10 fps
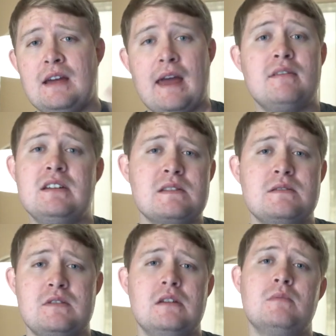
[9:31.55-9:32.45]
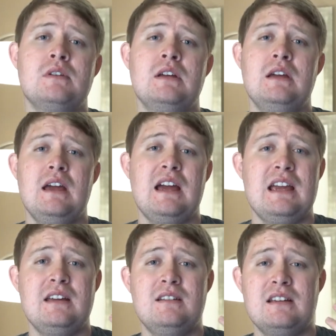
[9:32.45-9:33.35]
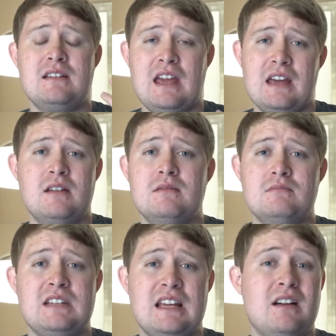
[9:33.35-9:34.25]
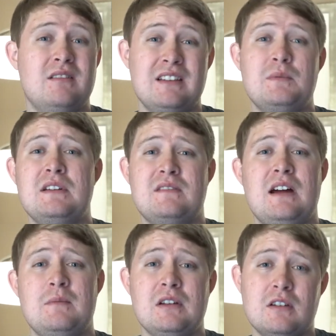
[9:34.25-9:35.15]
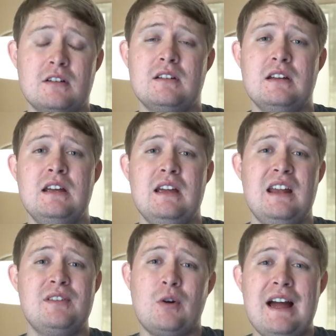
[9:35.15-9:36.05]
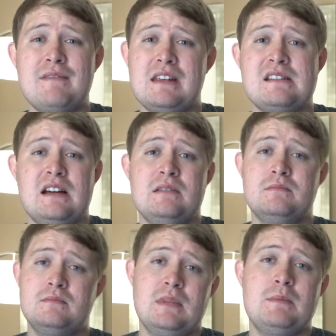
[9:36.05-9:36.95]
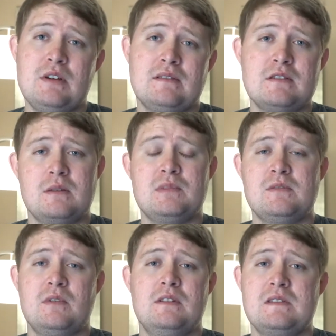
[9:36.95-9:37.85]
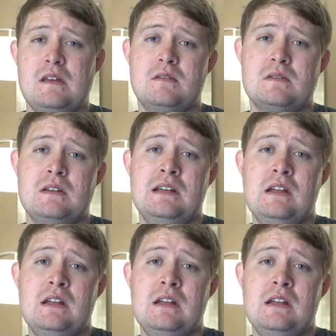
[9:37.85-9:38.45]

Avid isn't cheap, and it can take a little bit of time to learn, and if you don't have that time, maybe you have to jump into one of these others.